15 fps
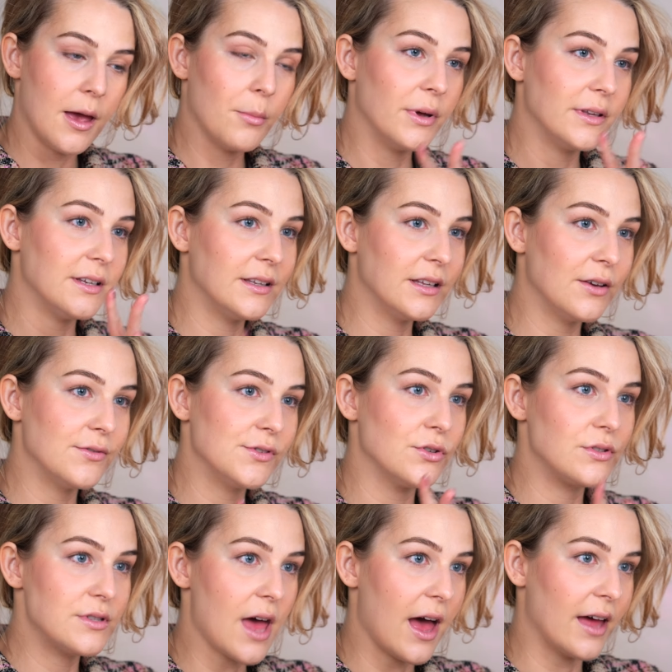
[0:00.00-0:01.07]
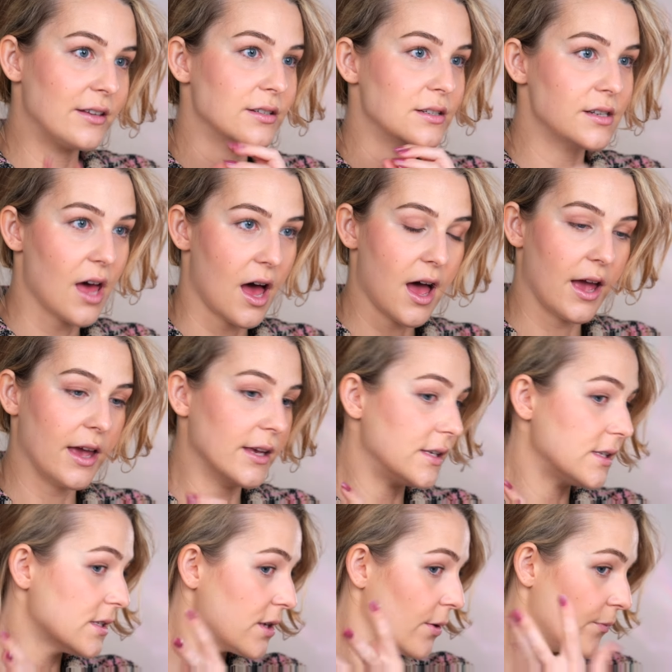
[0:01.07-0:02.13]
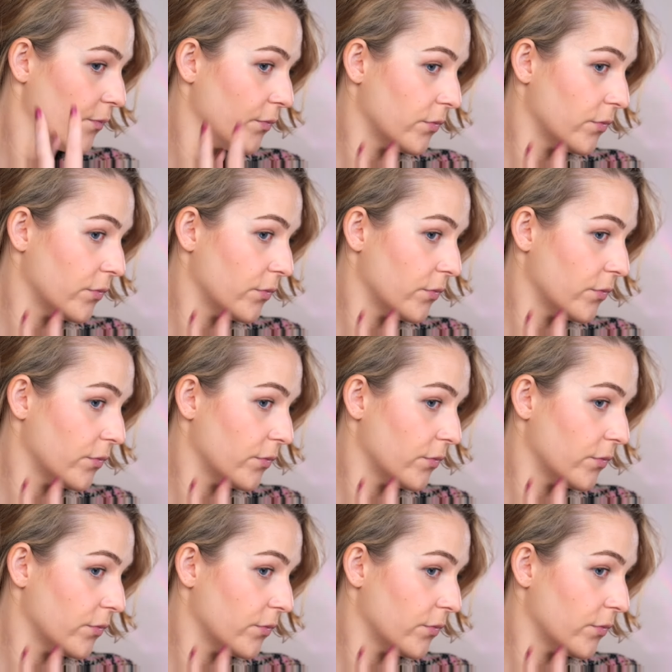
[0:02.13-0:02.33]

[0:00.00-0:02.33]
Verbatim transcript: but it gives you that nice